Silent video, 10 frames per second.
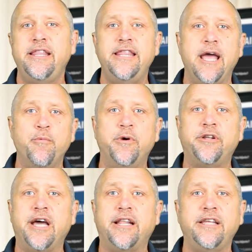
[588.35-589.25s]
They
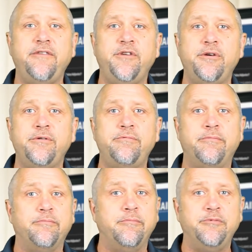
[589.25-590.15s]
will not leave you
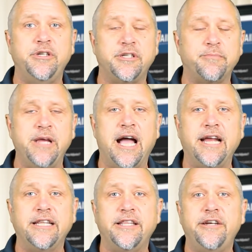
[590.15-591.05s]
just
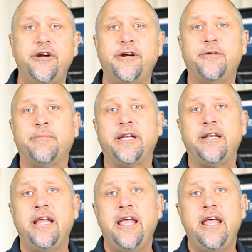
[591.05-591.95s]
behind in the dirt, but
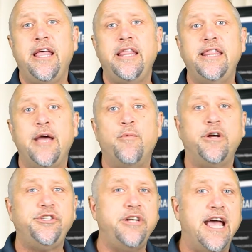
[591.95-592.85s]
they
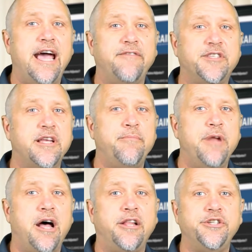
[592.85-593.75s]
want you to have some
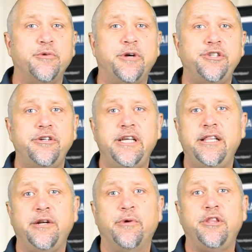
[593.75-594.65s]
knowledge of what you're
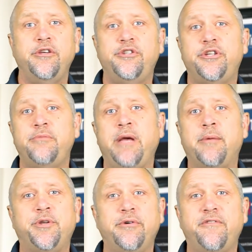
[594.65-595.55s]
dealing with. You should be
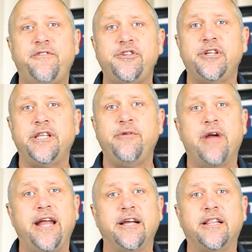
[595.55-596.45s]
able to efficiently
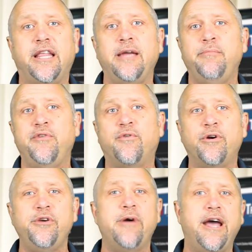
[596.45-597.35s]
write a claim
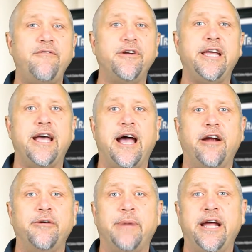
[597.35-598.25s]
before you ever get
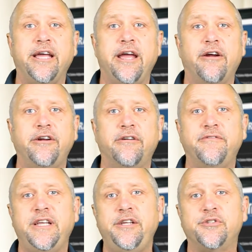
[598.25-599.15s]
hired by a carrier
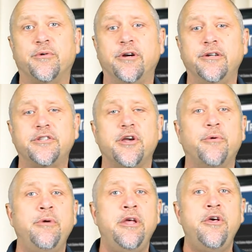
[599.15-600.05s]
of any sort.
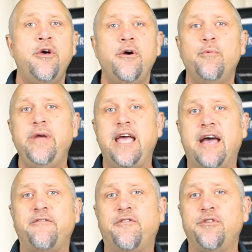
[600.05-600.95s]
So we
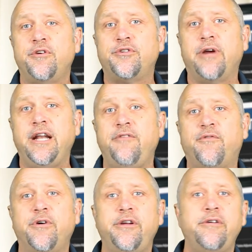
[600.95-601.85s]
have further training
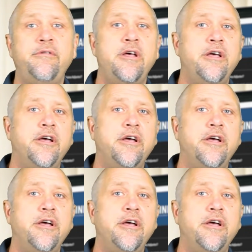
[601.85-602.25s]
for you.